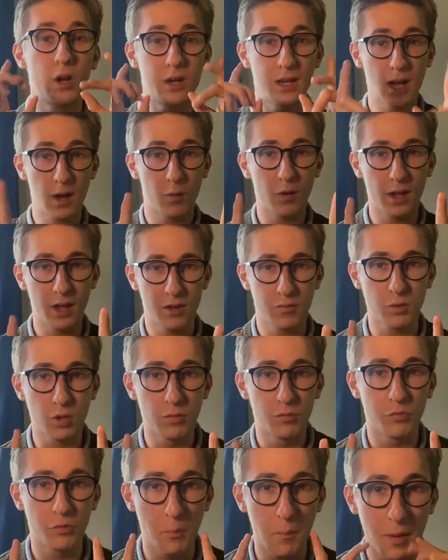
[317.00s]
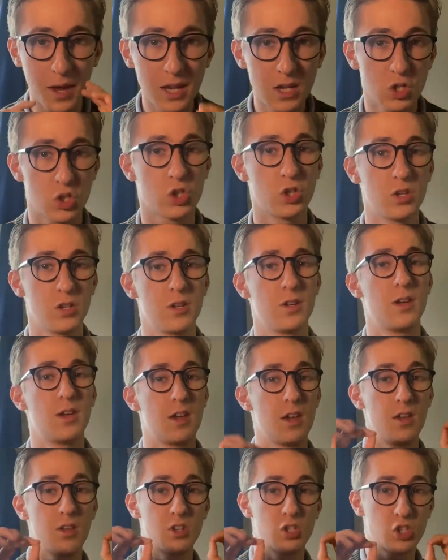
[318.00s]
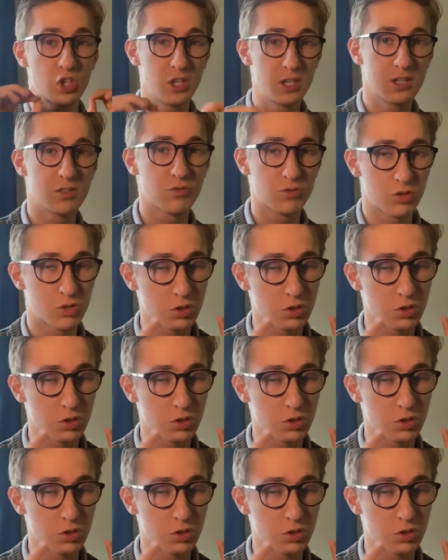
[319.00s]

now I have confirmation she is